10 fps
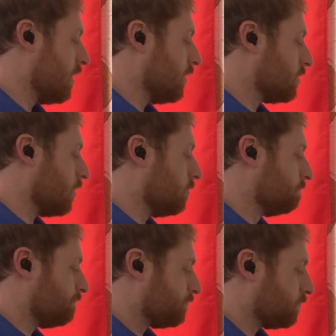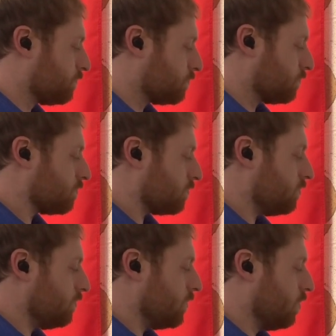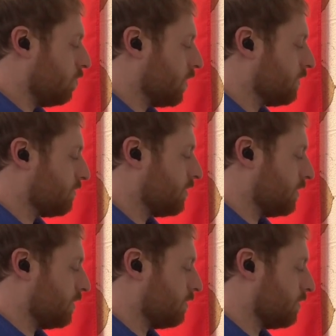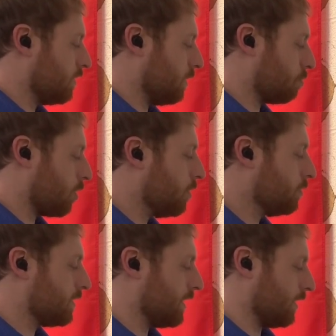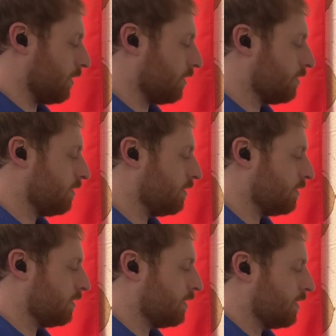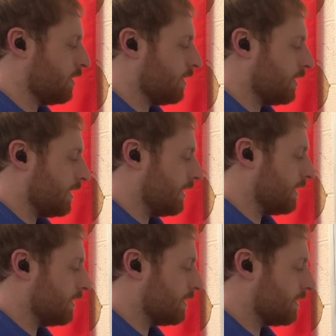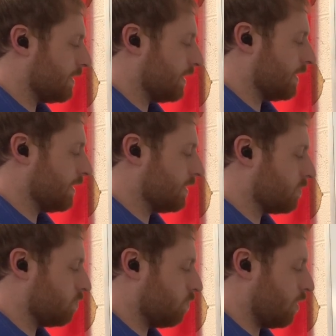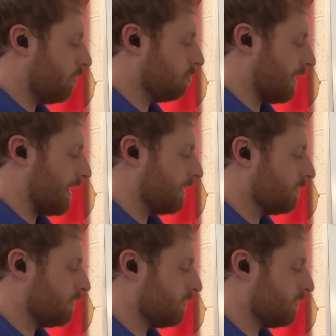So one of the pros here is it is well planned